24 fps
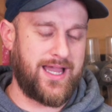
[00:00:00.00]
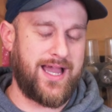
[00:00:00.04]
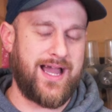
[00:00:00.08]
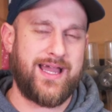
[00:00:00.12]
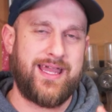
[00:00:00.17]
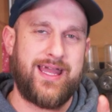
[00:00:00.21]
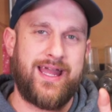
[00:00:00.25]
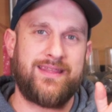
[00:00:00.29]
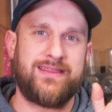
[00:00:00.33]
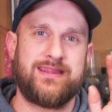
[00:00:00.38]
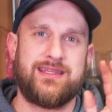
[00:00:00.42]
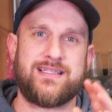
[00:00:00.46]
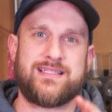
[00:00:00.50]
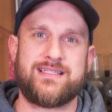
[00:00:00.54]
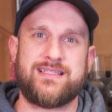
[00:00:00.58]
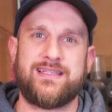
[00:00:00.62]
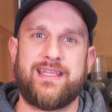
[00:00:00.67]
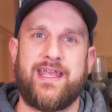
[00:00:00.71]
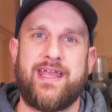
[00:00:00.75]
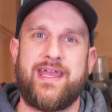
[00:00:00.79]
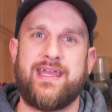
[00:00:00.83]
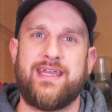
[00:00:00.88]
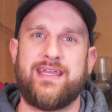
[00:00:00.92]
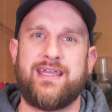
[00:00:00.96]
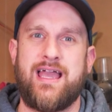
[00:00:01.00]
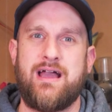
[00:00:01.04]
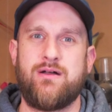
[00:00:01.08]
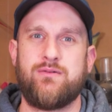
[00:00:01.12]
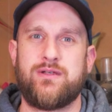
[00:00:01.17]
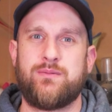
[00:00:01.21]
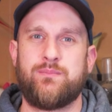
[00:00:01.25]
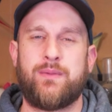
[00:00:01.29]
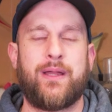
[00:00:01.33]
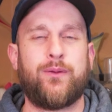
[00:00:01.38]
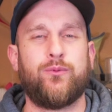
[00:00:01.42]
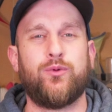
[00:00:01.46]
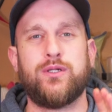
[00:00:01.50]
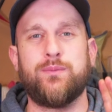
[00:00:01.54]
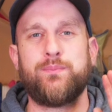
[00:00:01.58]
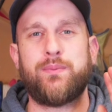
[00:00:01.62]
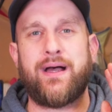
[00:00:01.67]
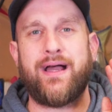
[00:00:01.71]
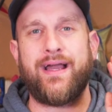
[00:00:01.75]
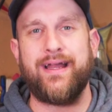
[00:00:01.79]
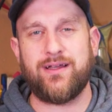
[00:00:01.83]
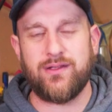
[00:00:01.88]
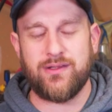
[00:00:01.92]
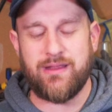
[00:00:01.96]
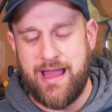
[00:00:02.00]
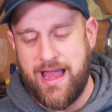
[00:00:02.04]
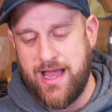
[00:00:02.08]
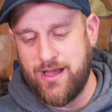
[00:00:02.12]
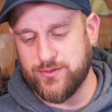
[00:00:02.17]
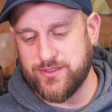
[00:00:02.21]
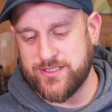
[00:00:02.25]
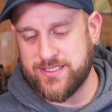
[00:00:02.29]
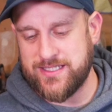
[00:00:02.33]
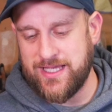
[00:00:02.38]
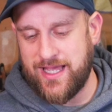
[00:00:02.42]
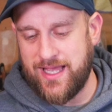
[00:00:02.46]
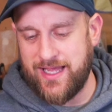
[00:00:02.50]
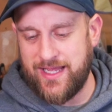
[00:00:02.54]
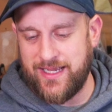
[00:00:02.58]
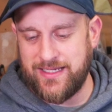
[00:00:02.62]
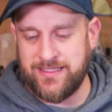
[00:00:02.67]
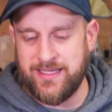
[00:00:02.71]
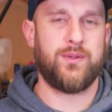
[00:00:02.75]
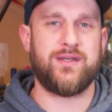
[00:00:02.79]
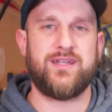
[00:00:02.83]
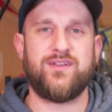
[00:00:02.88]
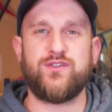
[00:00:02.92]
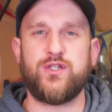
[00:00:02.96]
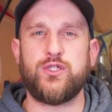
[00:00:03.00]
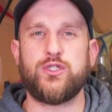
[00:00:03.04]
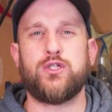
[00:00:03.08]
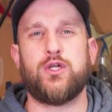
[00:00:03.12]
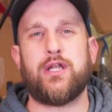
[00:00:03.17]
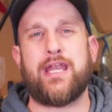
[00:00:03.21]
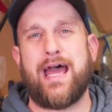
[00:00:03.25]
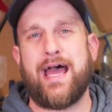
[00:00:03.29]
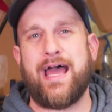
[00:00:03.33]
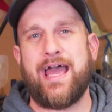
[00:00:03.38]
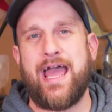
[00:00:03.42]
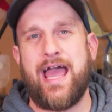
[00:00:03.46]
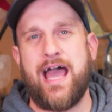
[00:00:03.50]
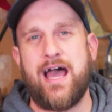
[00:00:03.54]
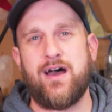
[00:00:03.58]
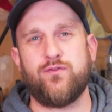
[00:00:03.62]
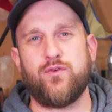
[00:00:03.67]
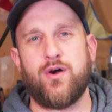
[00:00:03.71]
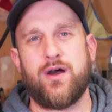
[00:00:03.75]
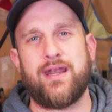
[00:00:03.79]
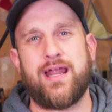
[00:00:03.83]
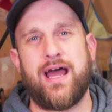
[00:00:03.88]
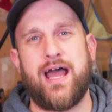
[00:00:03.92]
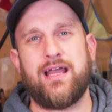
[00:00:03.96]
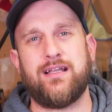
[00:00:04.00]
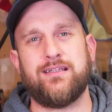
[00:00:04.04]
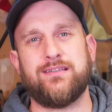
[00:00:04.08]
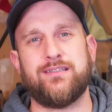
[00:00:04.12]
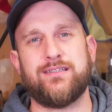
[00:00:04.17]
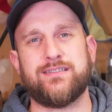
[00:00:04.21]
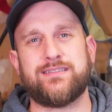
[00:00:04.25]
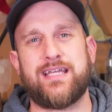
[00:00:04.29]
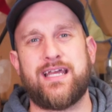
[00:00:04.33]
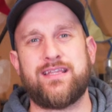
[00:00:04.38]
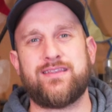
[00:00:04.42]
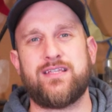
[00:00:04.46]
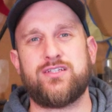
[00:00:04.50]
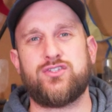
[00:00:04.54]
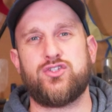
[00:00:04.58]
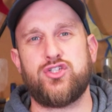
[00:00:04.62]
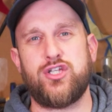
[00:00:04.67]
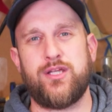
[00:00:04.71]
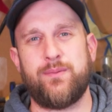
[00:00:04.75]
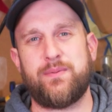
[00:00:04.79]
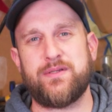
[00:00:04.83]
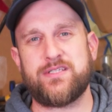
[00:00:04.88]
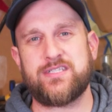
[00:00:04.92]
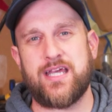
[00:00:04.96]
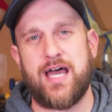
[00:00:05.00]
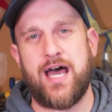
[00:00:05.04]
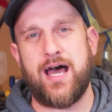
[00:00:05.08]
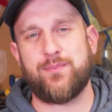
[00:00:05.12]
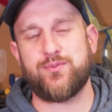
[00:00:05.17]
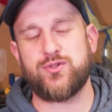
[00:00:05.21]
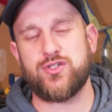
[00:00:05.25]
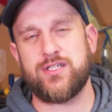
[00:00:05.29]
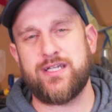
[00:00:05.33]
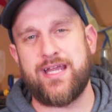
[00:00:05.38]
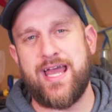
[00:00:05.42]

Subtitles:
I had this laying out in my wood pile outside, but if you do not have one, I looked at the cheapest option